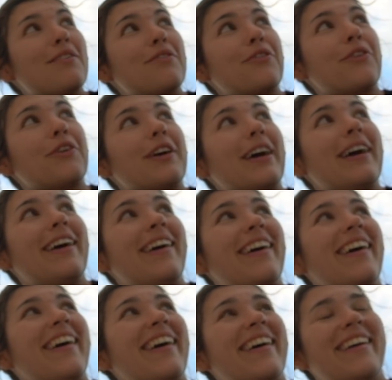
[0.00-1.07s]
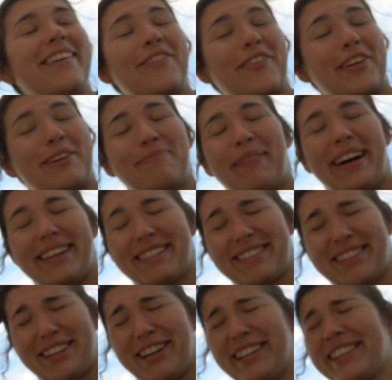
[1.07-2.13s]
for a
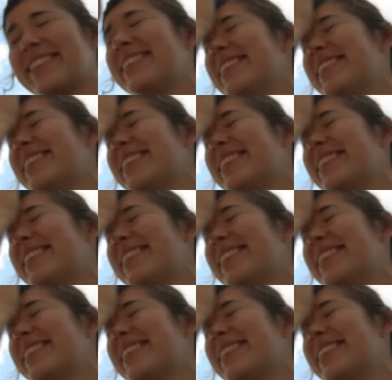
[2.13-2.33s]
marathon.